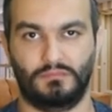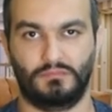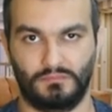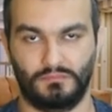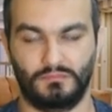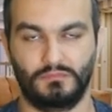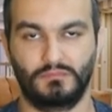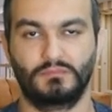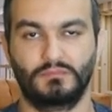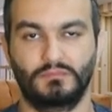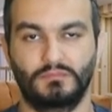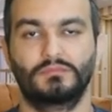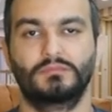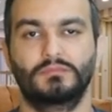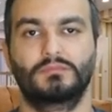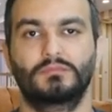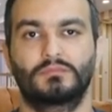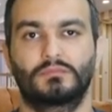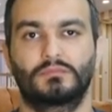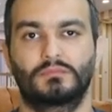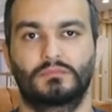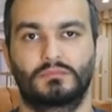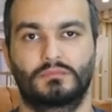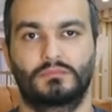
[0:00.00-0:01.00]

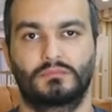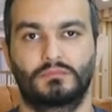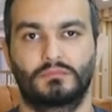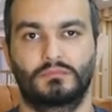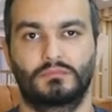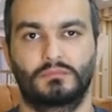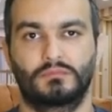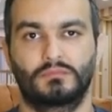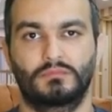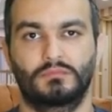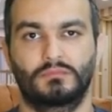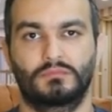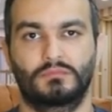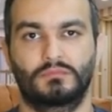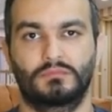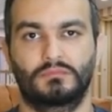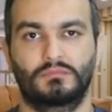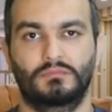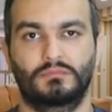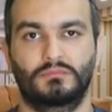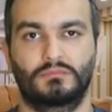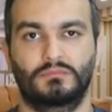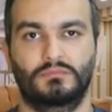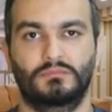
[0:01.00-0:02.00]

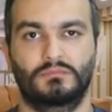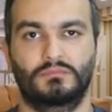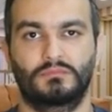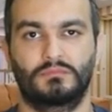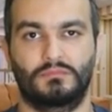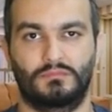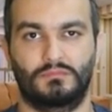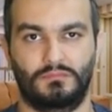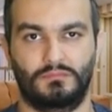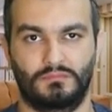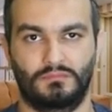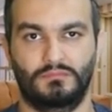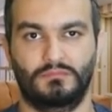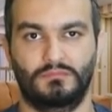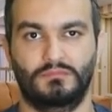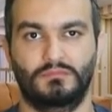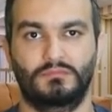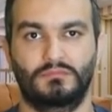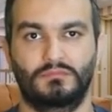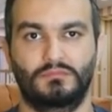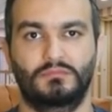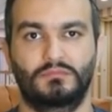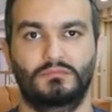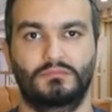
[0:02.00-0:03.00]

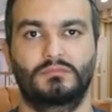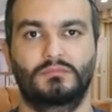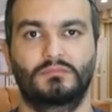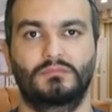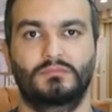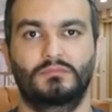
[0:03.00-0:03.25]
(not speaking)